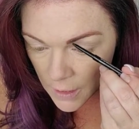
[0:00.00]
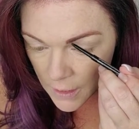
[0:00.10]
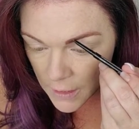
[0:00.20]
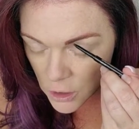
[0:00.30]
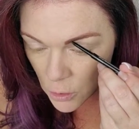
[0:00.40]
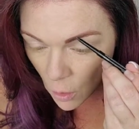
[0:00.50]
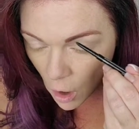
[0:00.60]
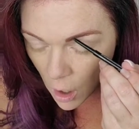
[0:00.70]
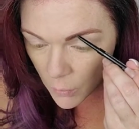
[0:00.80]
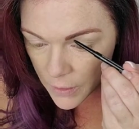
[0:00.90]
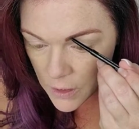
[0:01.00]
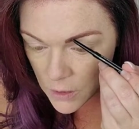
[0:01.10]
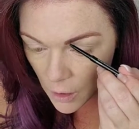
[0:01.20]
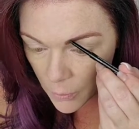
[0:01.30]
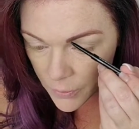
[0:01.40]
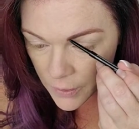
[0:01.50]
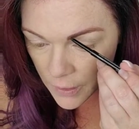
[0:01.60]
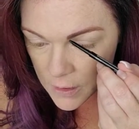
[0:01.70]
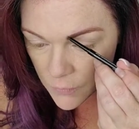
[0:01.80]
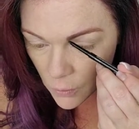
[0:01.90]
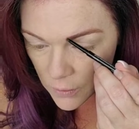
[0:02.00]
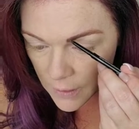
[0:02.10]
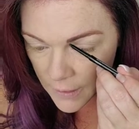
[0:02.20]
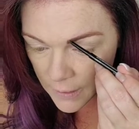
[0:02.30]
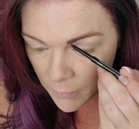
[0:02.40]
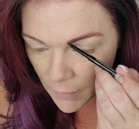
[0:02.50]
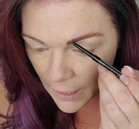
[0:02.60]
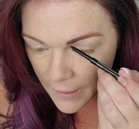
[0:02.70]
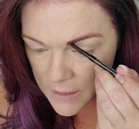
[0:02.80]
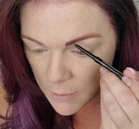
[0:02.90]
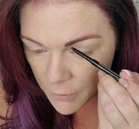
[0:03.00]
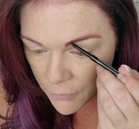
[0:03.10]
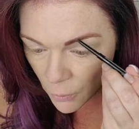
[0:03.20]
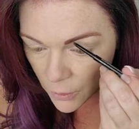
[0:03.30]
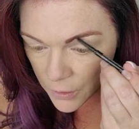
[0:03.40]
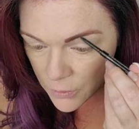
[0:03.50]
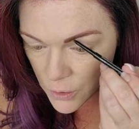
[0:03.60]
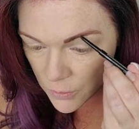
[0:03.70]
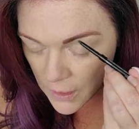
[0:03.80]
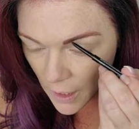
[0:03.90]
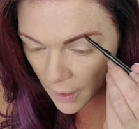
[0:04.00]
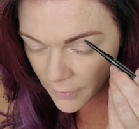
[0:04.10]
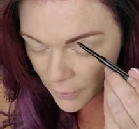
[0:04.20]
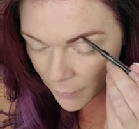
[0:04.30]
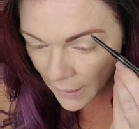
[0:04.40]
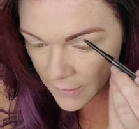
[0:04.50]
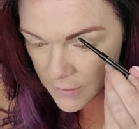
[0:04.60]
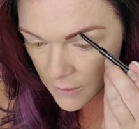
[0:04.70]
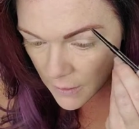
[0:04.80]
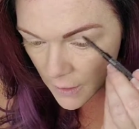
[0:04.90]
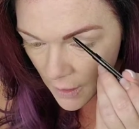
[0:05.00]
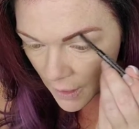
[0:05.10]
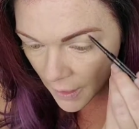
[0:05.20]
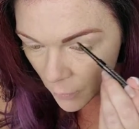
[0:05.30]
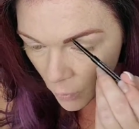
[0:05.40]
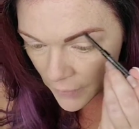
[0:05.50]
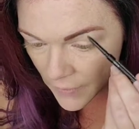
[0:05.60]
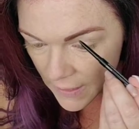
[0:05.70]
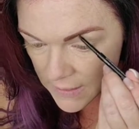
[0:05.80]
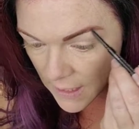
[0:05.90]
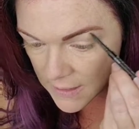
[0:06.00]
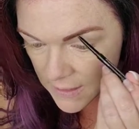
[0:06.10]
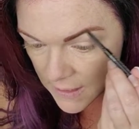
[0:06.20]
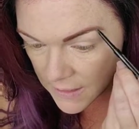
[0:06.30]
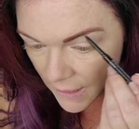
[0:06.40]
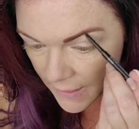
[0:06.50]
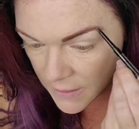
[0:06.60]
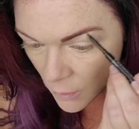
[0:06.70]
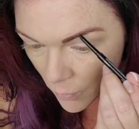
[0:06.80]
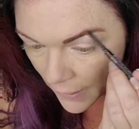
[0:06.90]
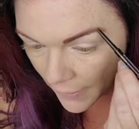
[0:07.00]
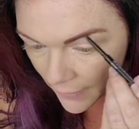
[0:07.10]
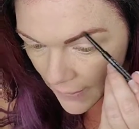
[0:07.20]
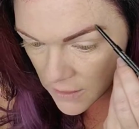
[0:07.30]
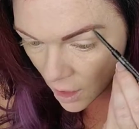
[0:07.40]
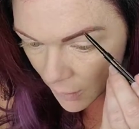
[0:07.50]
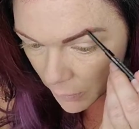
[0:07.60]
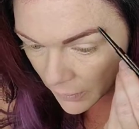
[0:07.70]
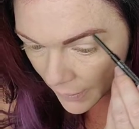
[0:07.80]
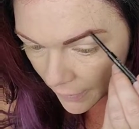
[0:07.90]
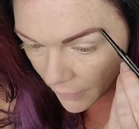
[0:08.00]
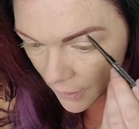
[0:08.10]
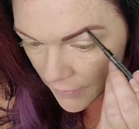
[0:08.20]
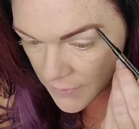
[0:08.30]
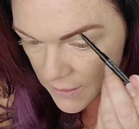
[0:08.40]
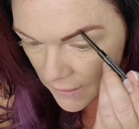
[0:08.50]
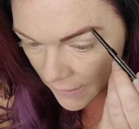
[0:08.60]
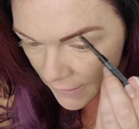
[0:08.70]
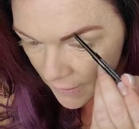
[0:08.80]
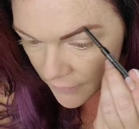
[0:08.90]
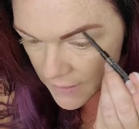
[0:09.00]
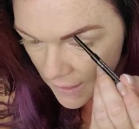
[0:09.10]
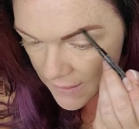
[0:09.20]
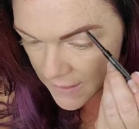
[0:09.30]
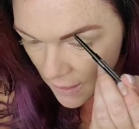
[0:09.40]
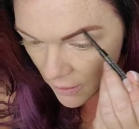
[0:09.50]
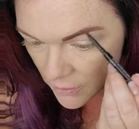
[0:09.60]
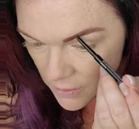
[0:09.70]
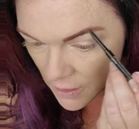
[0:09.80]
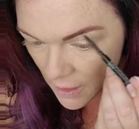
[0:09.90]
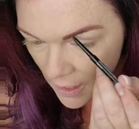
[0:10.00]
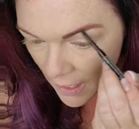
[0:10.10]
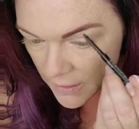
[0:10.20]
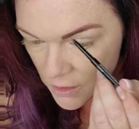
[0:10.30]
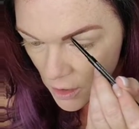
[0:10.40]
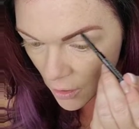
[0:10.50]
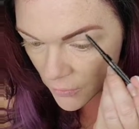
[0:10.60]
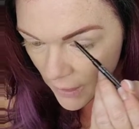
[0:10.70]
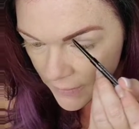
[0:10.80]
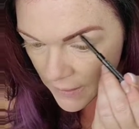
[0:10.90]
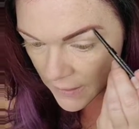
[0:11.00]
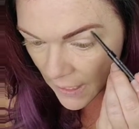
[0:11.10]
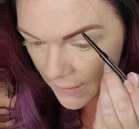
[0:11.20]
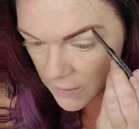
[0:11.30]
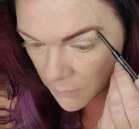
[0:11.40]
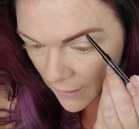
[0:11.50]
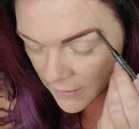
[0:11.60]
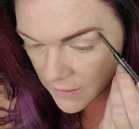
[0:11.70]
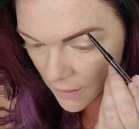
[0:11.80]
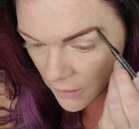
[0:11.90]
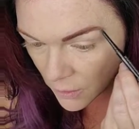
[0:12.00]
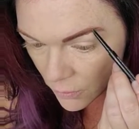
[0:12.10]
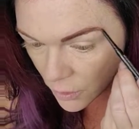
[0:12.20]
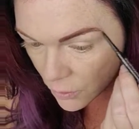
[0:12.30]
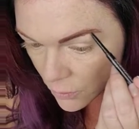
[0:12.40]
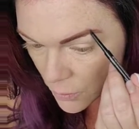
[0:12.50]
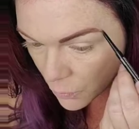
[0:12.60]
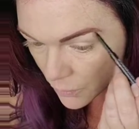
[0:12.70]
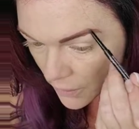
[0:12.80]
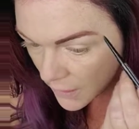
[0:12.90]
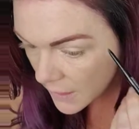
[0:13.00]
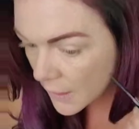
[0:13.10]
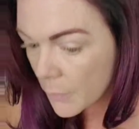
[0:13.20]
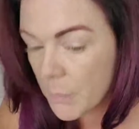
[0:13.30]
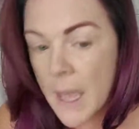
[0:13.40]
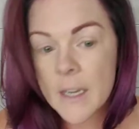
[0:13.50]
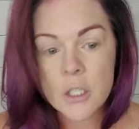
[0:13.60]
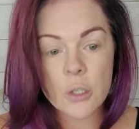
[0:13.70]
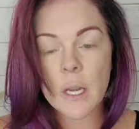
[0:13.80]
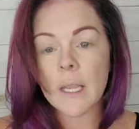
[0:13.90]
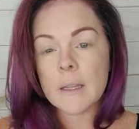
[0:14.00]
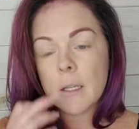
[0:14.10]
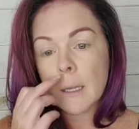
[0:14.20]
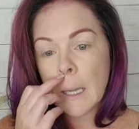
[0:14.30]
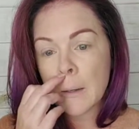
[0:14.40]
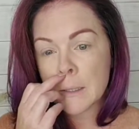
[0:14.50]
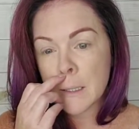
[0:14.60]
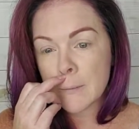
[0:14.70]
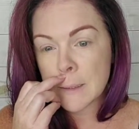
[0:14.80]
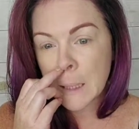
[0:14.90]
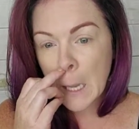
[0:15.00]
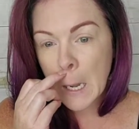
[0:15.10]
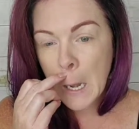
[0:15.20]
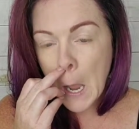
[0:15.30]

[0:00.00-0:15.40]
is you always start with an exfoliating mask before you do the other mask. And what that does is it takes away that top layer of skin, of dead cells, and so that the next mask that you use really can penetrate the layers of skin.